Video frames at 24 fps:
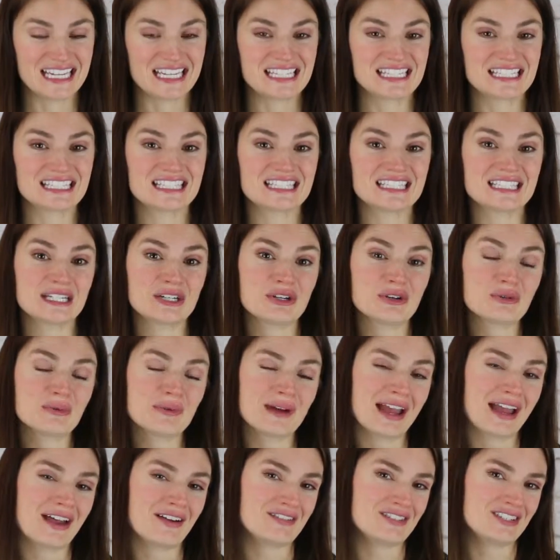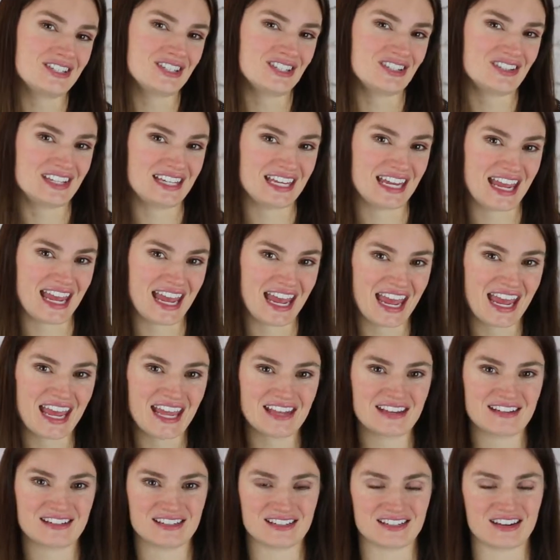Stick around to the
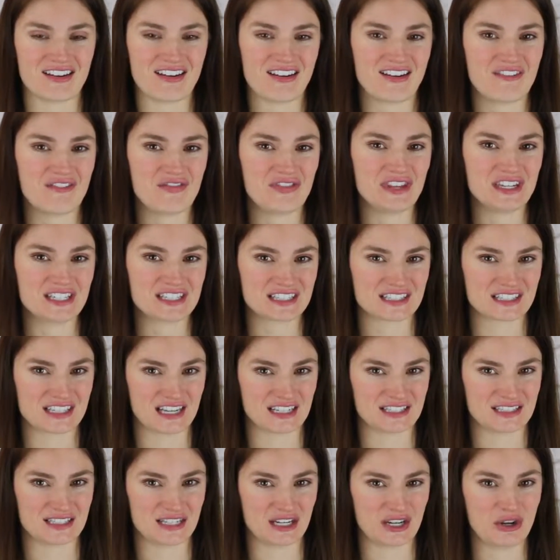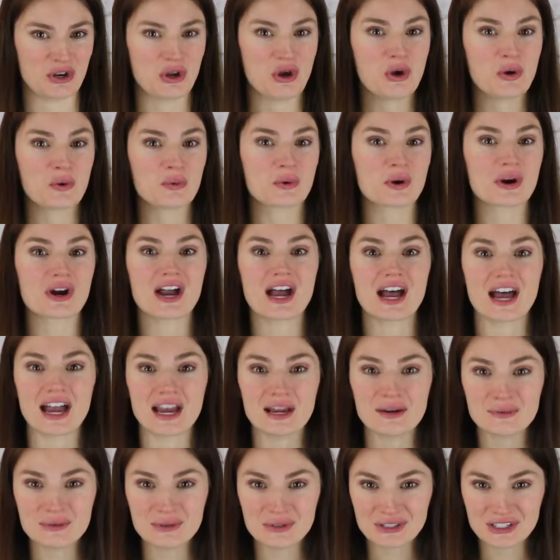end of this lesson, where
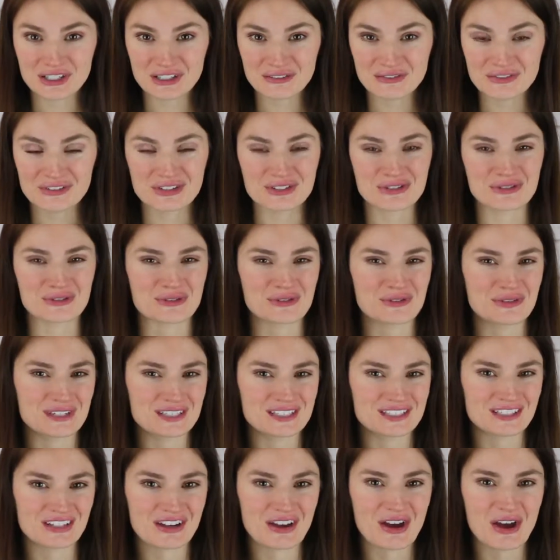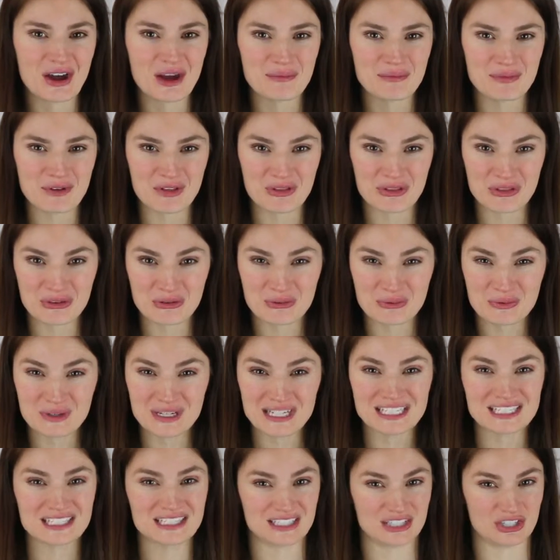I will give you the top
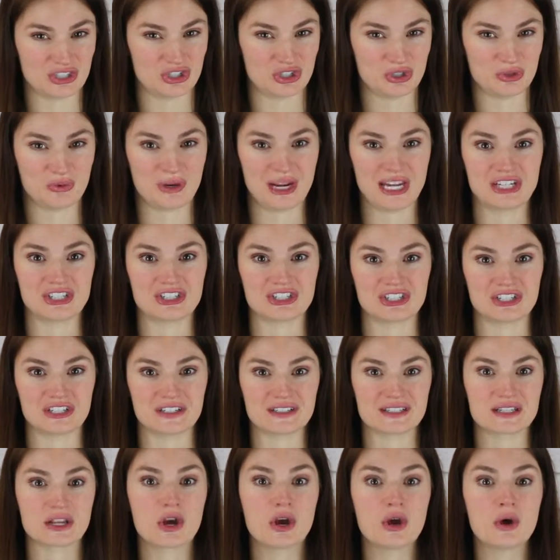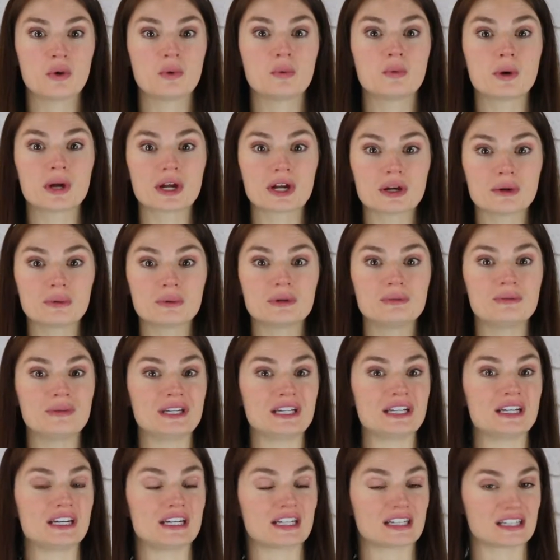3 situations where it would
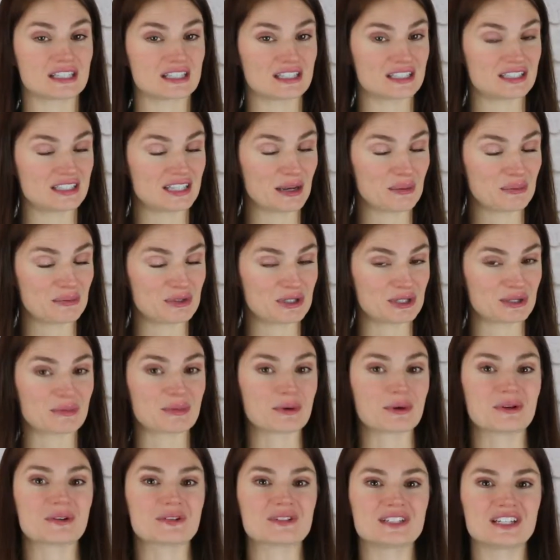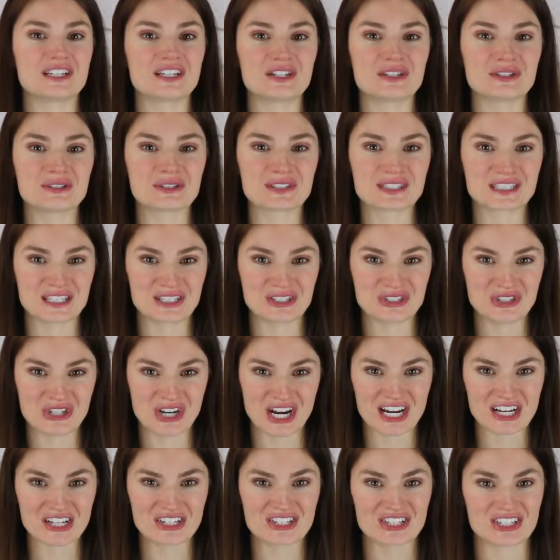be acceptable to use
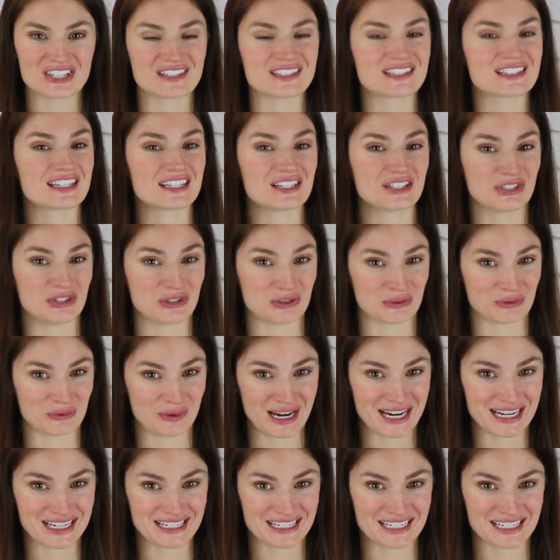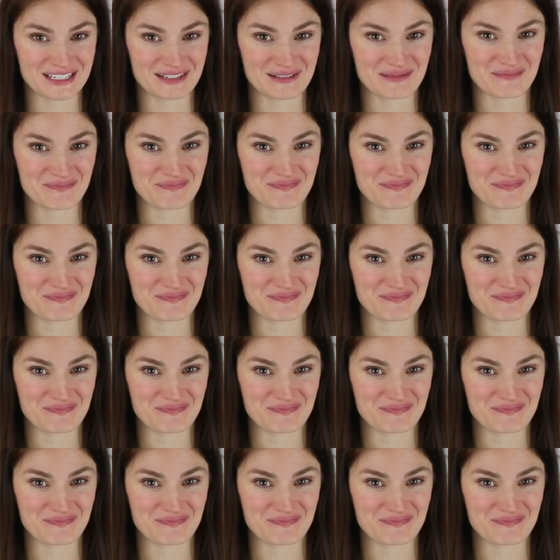contractions in your writing.